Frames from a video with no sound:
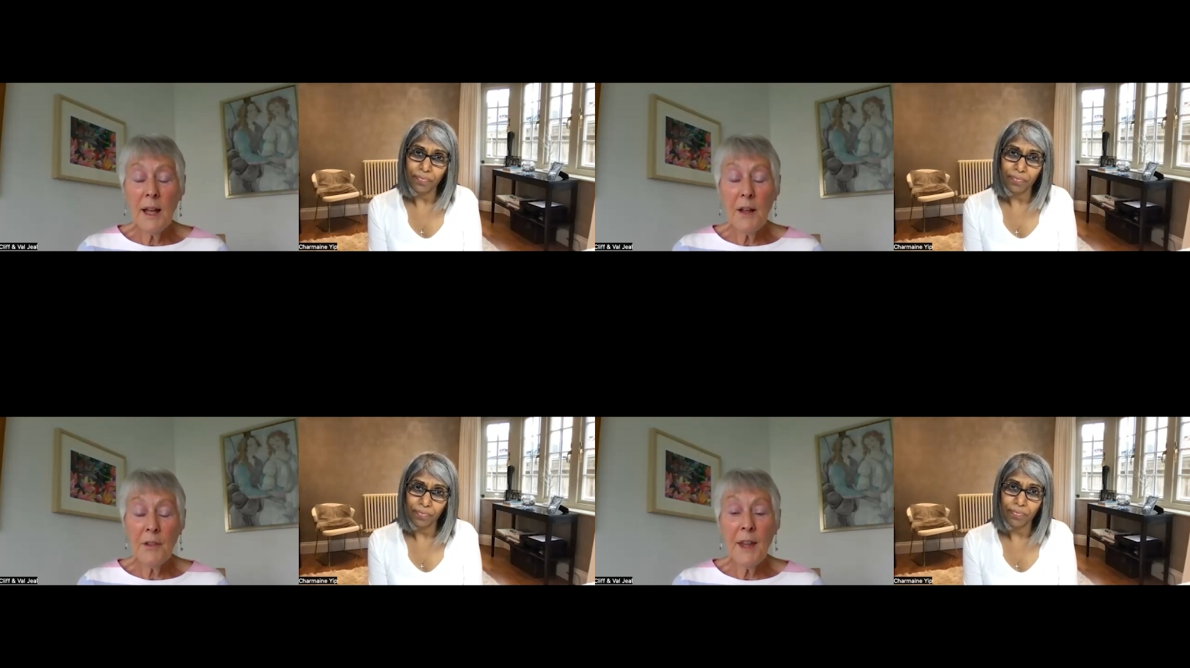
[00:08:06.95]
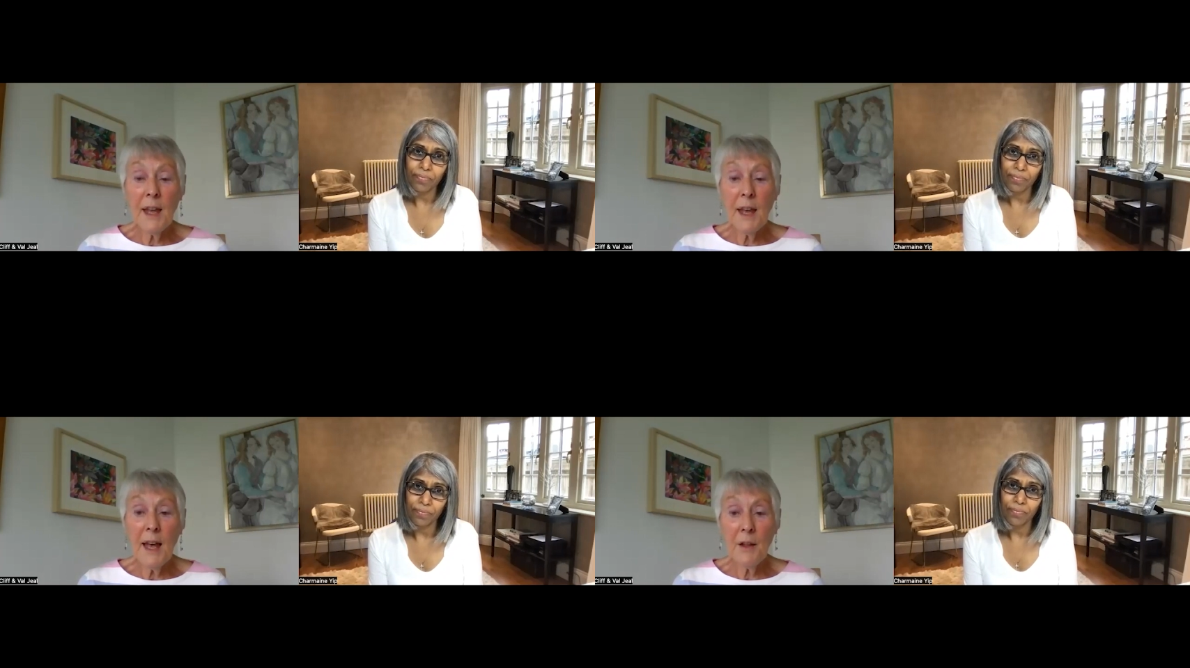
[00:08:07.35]
Speaker 1: at
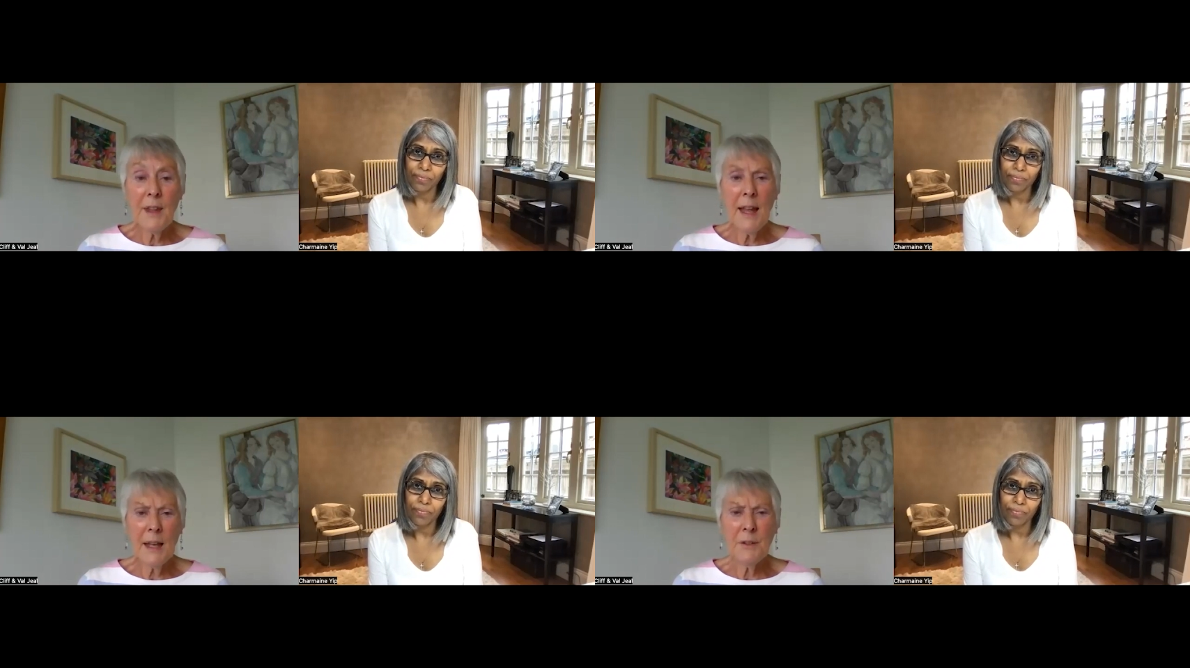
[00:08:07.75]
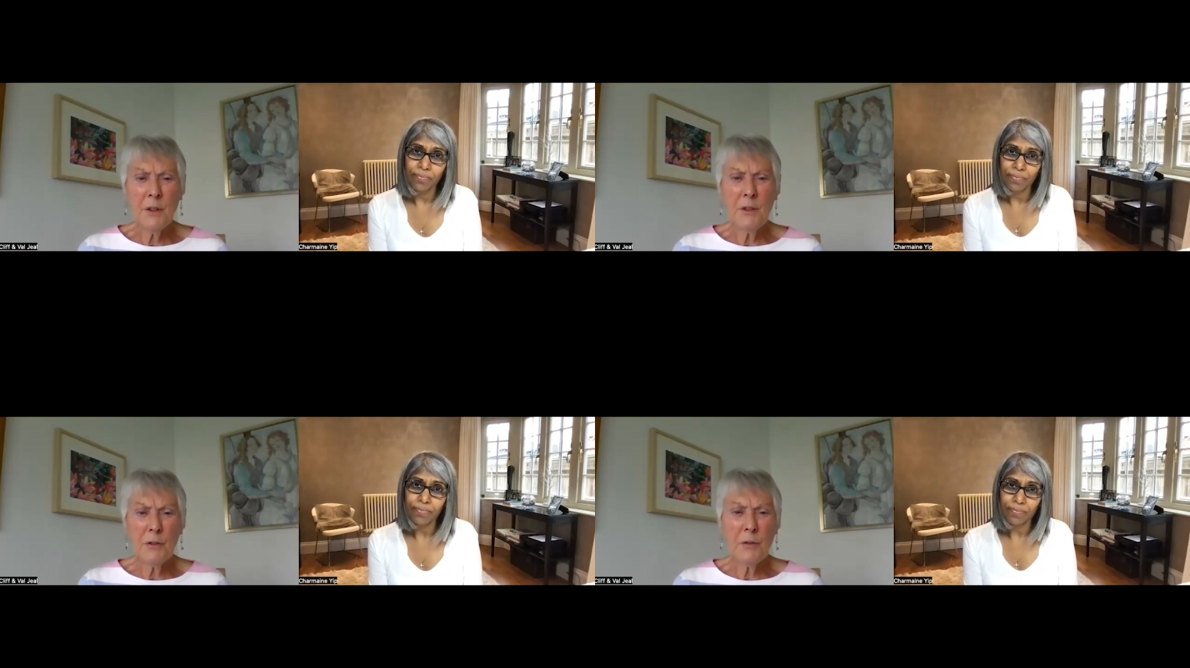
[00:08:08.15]
the at the
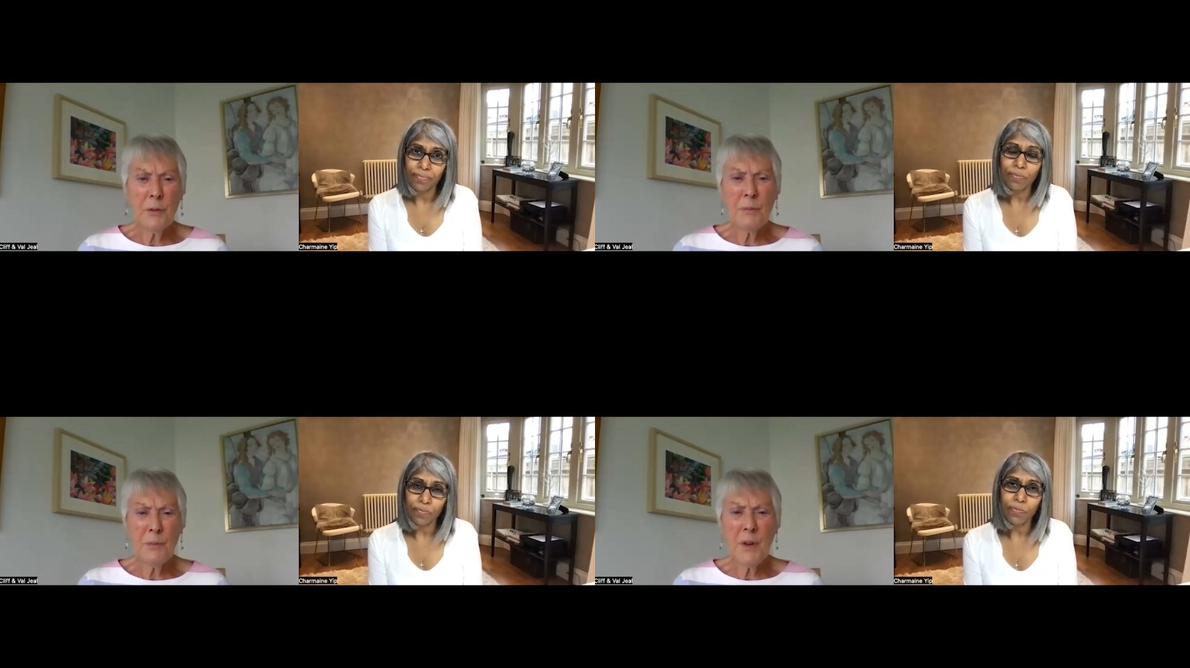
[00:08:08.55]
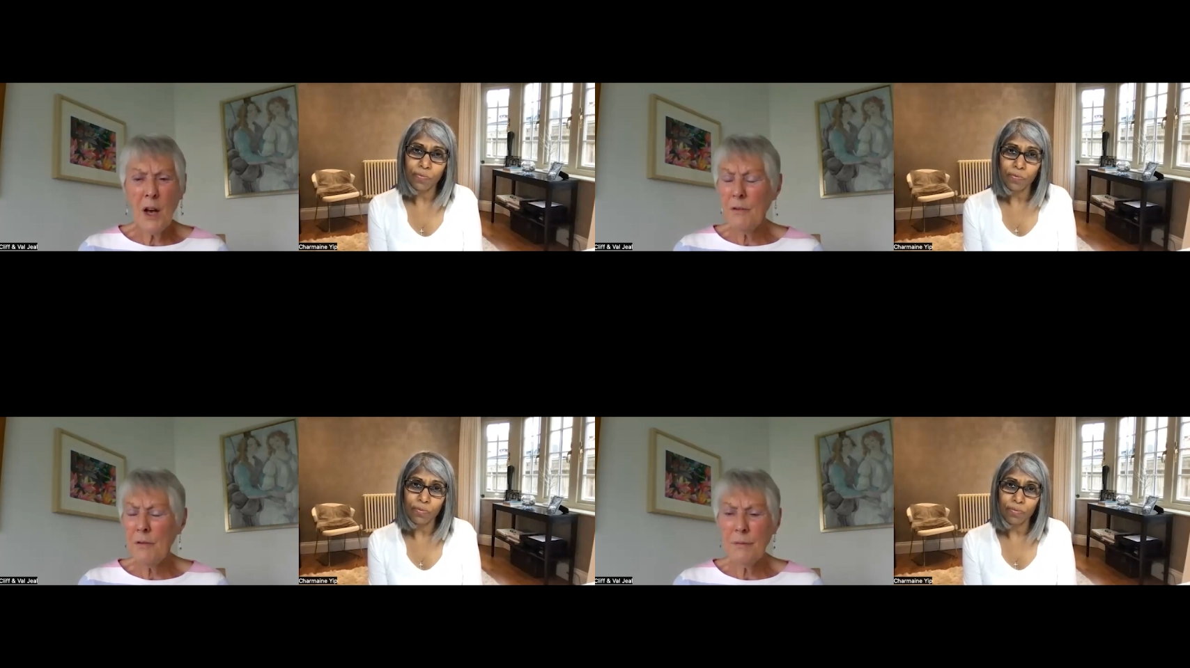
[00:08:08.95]
end of
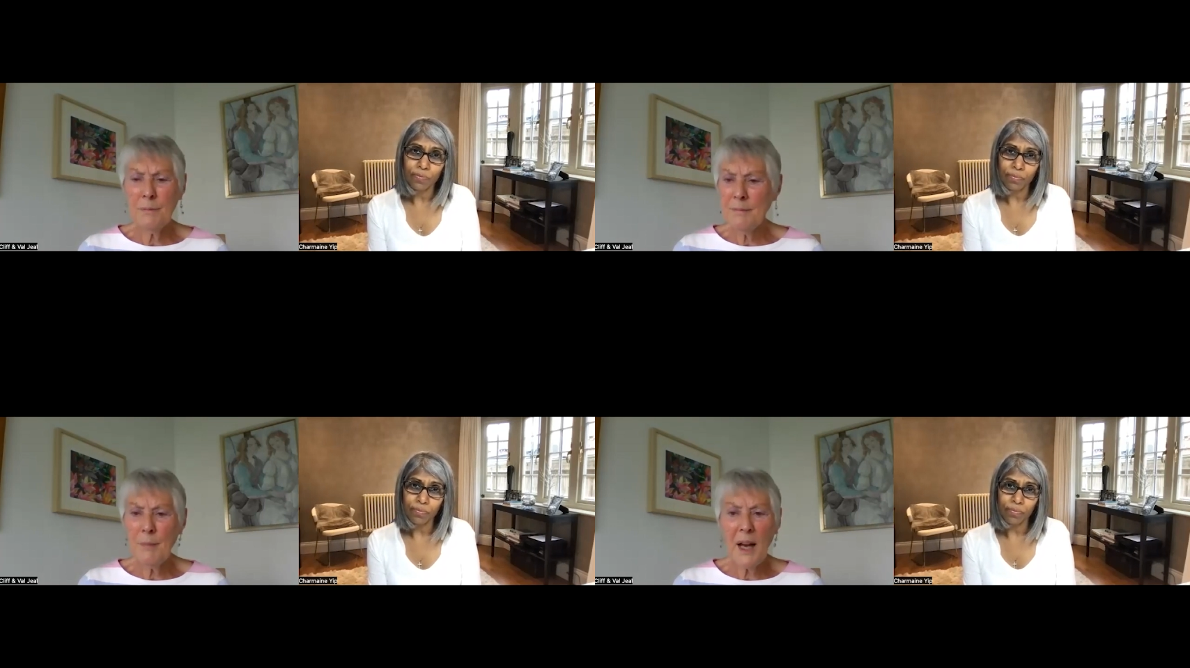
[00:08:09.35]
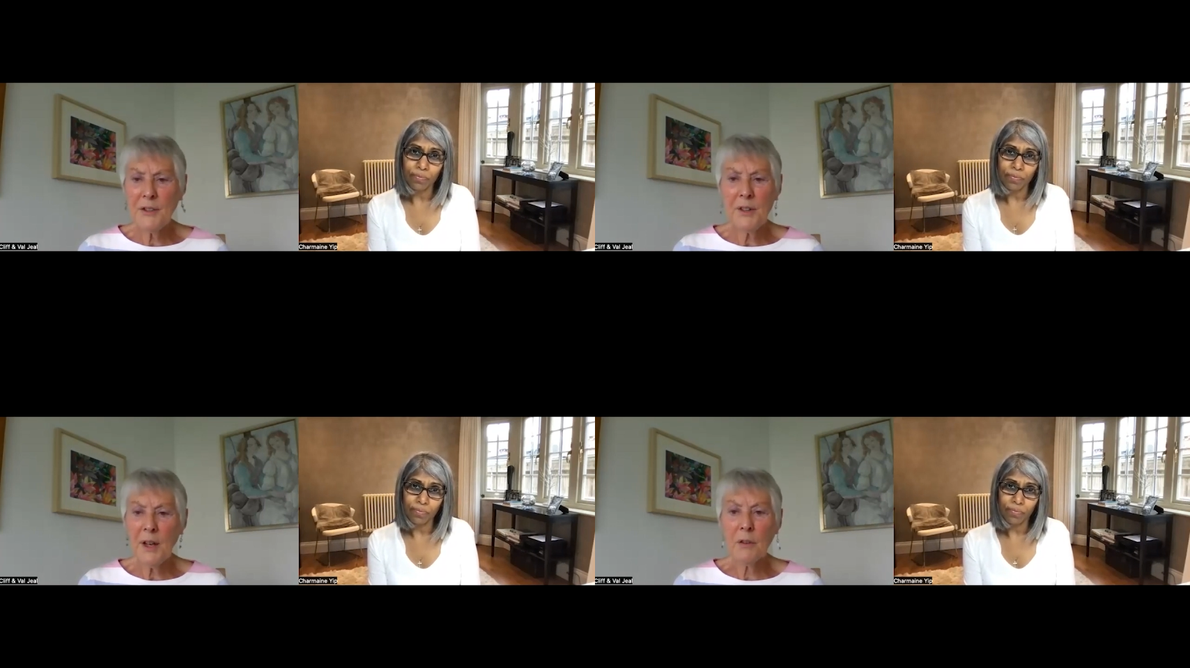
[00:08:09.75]
of
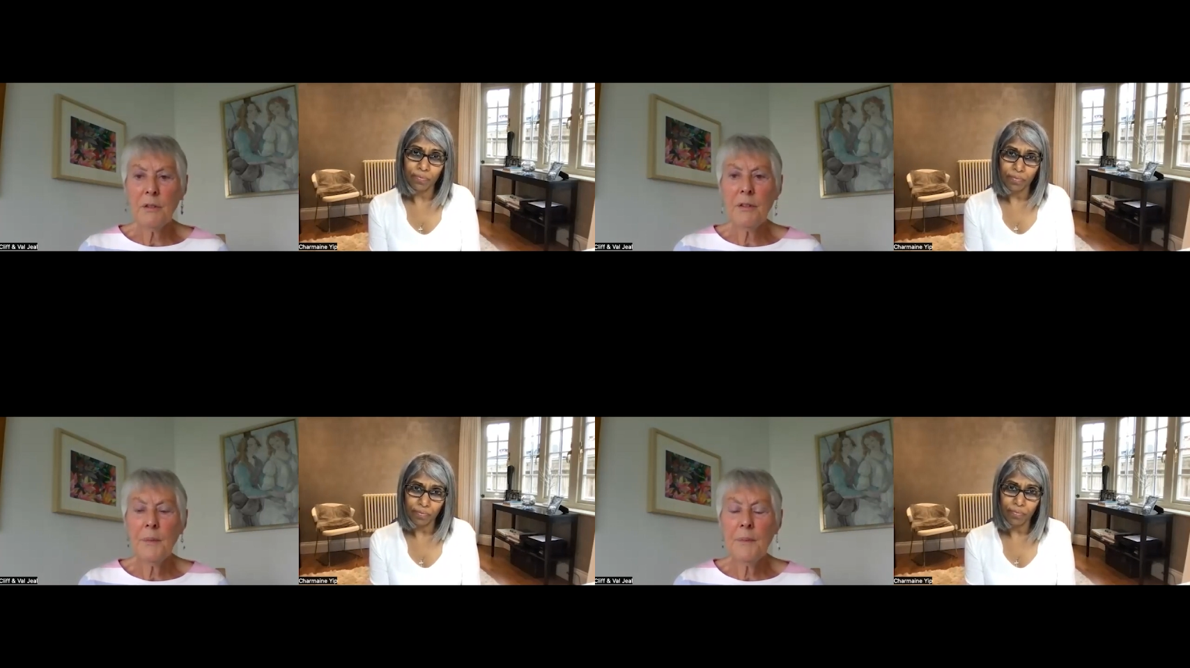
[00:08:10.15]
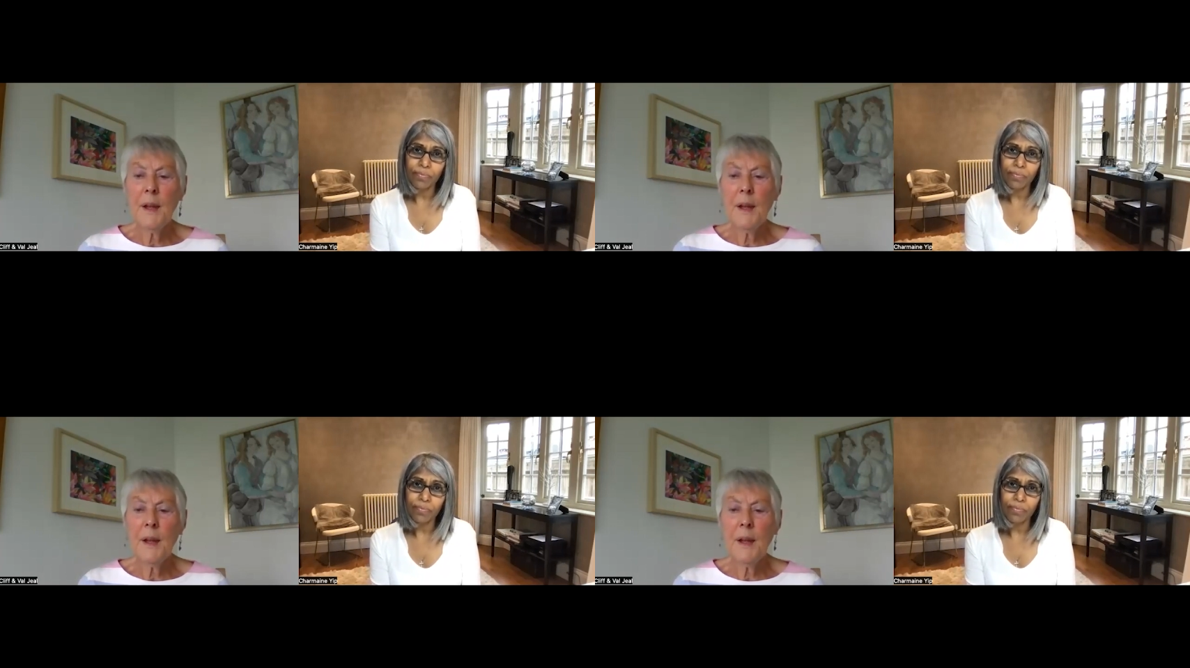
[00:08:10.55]
myself.